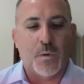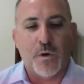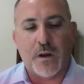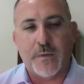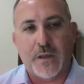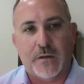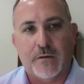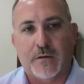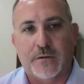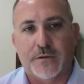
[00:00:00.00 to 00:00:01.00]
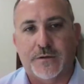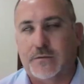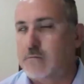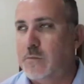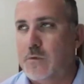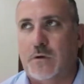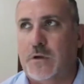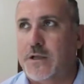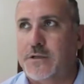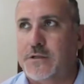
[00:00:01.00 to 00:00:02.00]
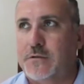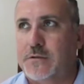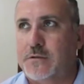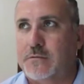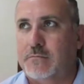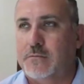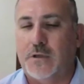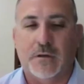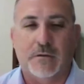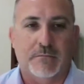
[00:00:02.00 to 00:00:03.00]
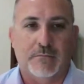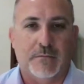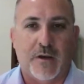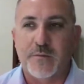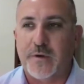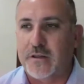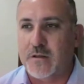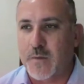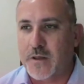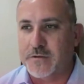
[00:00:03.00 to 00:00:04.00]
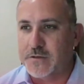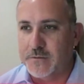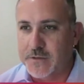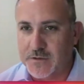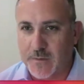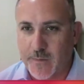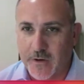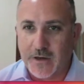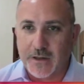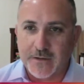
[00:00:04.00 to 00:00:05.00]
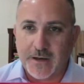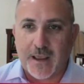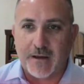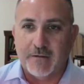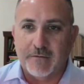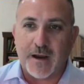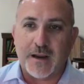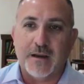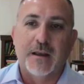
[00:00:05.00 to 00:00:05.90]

point. I mean, there's, oh gosh, everybody and their mother's doing digital marketing today, right? And